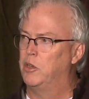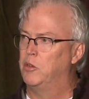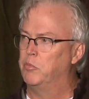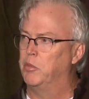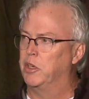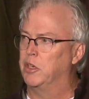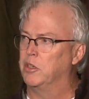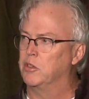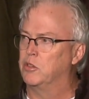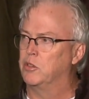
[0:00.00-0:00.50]

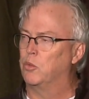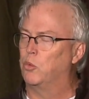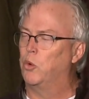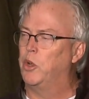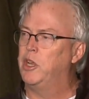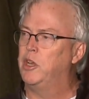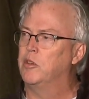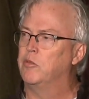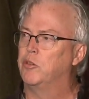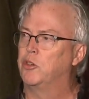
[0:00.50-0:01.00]
because the
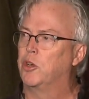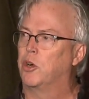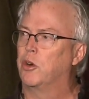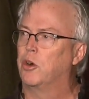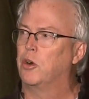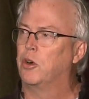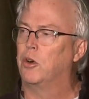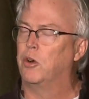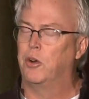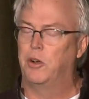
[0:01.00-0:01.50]
rate of
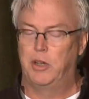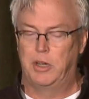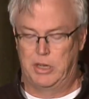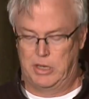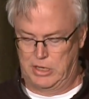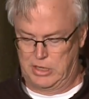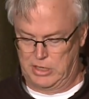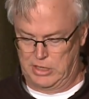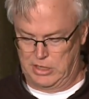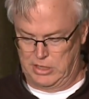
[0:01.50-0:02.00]
turn,
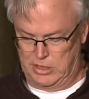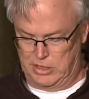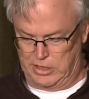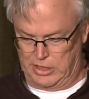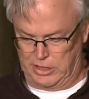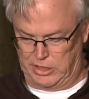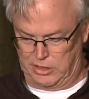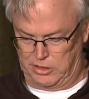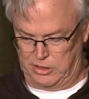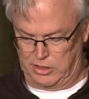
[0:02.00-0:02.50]

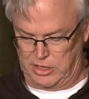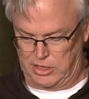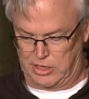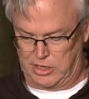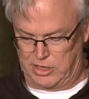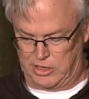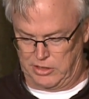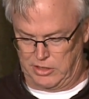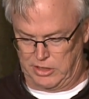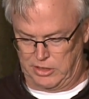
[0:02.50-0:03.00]
like I said
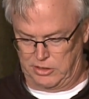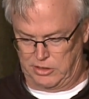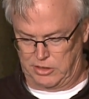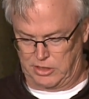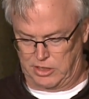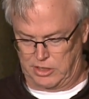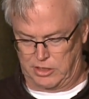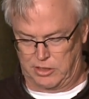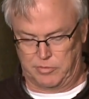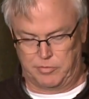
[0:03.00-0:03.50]
on this
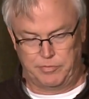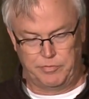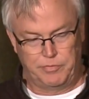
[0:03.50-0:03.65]
0